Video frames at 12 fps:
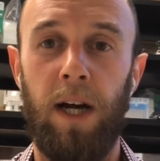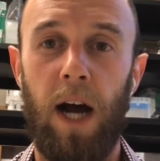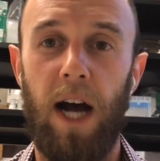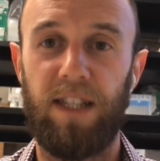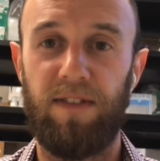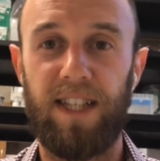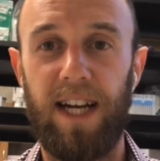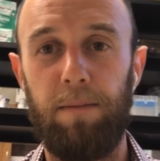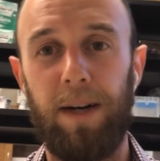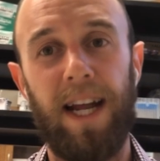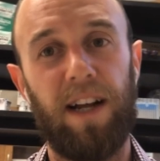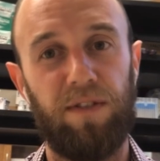As I've said,
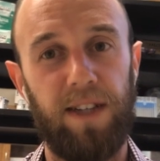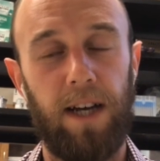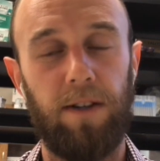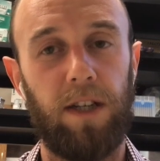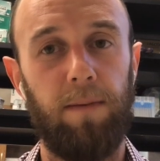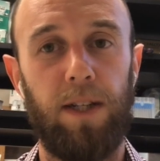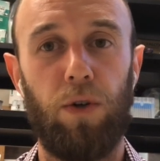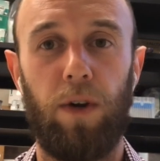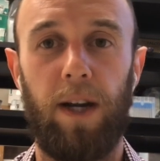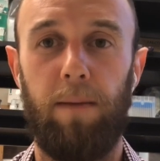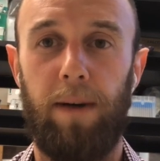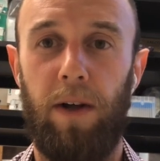my next video is going to be
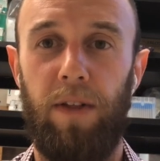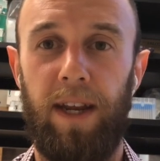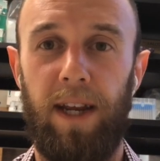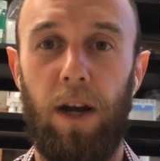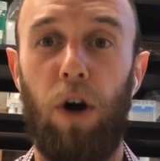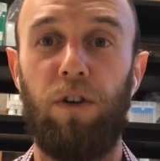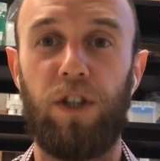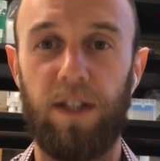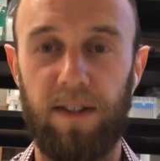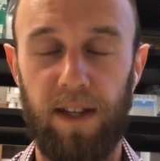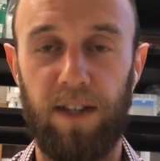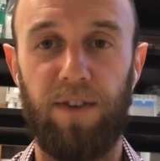talking about the origins
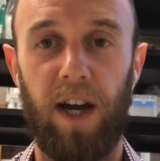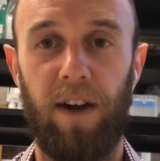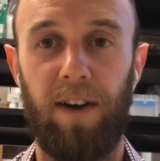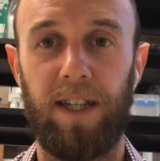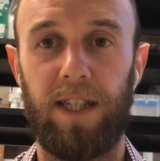of this virus.